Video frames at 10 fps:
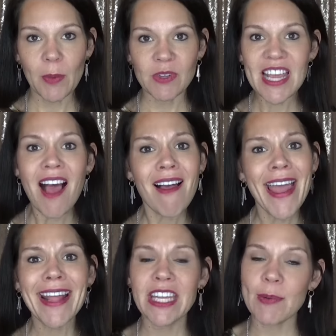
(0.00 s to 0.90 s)
paper towel
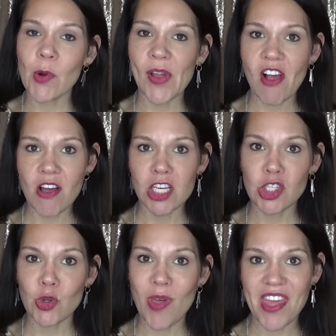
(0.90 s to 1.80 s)
and keep going on
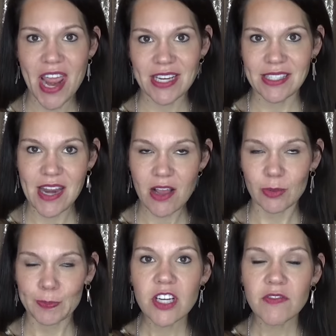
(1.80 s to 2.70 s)
to the next
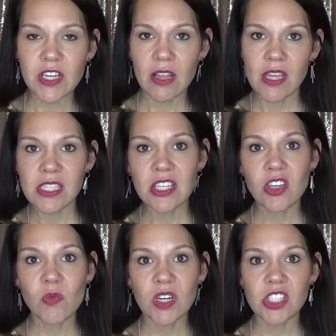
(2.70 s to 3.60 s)
nail. If you've done this,
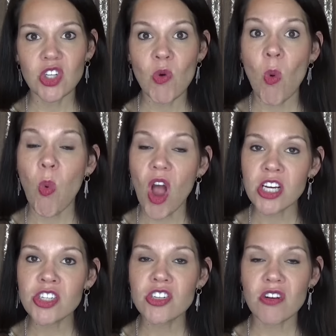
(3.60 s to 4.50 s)
you want to
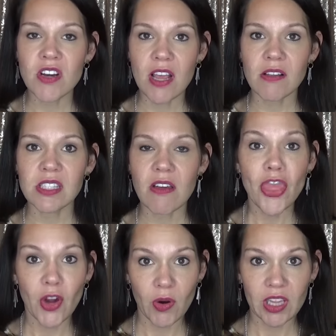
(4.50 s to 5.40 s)
wash your nails
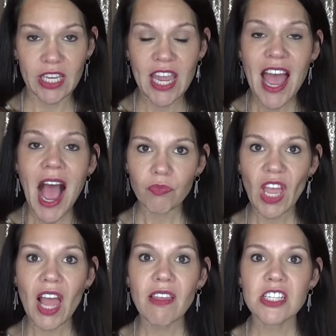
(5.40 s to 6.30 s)
thoroughly.
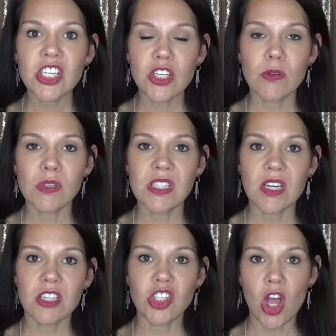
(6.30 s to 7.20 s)
I like to use
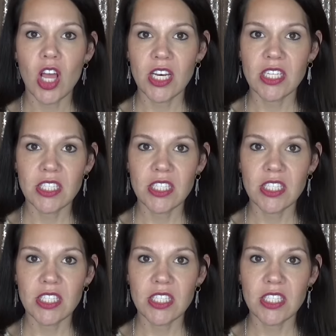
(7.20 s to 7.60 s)
Dawn